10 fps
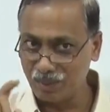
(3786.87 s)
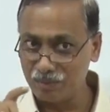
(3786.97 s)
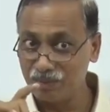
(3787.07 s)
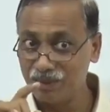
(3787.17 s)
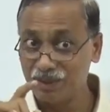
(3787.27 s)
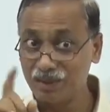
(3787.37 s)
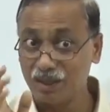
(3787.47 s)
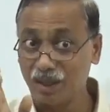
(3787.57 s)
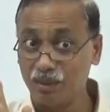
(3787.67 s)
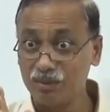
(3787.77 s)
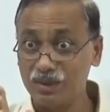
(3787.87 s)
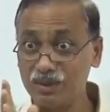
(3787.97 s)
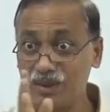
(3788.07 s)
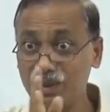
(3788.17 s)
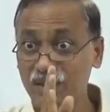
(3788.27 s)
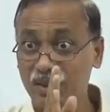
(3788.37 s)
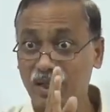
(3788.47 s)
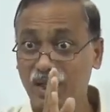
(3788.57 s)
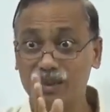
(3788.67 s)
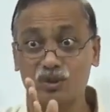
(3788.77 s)
up that how this year
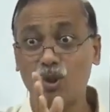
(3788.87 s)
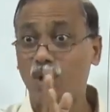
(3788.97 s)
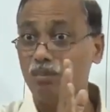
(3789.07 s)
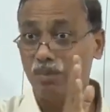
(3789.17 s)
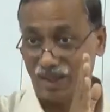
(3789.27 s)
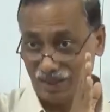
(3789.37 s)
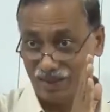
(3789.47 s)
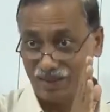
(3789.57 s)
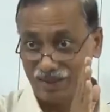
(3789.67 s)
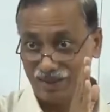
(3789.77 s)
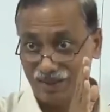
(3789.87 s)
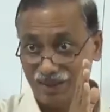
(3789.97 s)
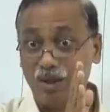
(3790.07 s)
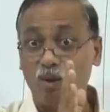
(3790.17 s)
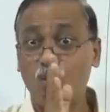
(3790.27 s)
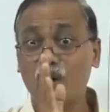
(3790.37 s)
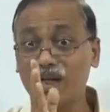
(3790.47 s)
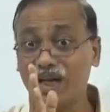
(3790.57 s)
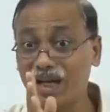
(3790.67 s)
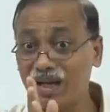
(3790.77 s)
has gone by, what
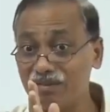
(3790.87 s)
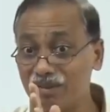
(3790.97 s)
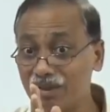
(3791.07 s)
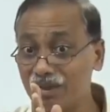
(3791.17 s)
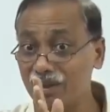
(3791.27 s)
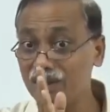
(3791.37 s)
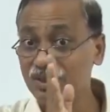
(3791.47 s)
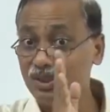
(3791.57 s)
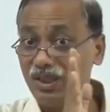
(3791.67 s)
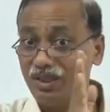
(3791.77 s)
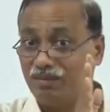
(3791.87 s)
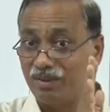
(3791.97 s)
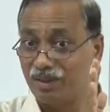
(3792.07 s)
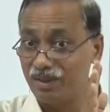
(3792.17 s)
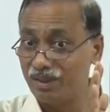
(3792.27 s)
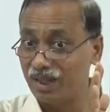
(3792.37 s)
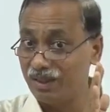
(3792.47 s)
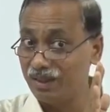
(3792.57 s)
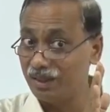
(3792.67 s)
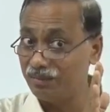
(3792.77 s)
I have achieved in that
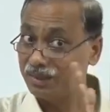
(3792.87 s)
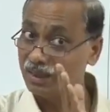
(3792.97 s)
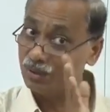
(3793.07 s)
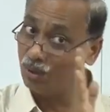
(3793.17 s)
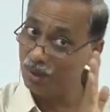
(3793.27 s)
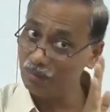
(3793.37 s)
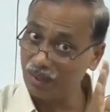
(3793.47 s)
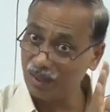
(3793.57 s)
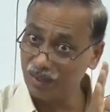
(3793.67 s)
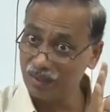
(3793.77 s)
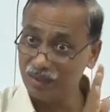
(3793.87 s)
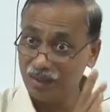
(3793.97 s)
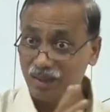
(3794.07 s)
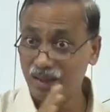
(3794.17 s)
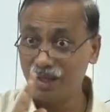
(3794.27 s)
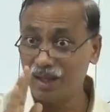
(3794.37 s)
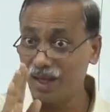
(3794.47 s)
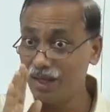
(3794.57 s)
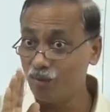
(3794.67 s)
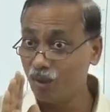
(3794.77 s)
year which has gone by
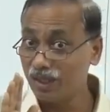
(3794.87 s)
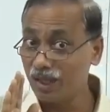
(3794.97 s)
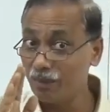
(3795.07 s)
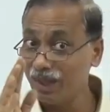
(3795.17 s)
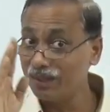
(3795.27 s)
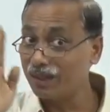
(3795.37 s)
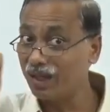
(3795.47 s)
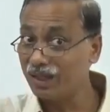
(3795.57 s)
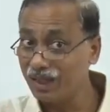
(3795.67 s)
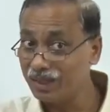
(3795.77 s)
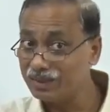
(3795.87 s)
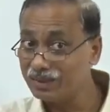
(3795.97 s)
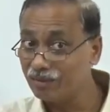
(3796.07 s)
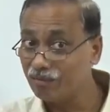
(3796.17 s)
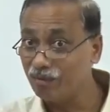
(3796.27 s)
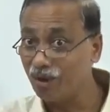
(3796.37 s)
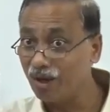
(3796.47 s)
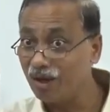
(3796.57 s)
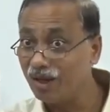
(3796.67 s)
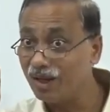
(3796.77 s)
and what are my targets
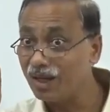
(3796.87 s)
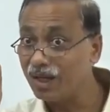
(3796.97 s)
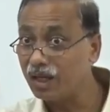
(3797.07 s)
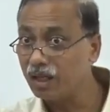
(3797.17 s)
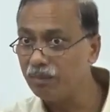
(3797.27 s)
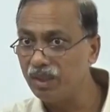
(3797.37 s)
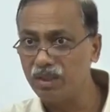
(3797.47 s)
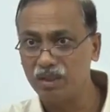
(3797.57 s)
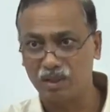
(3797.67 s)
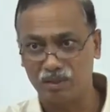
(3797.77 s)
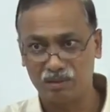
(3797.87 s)
for coming year.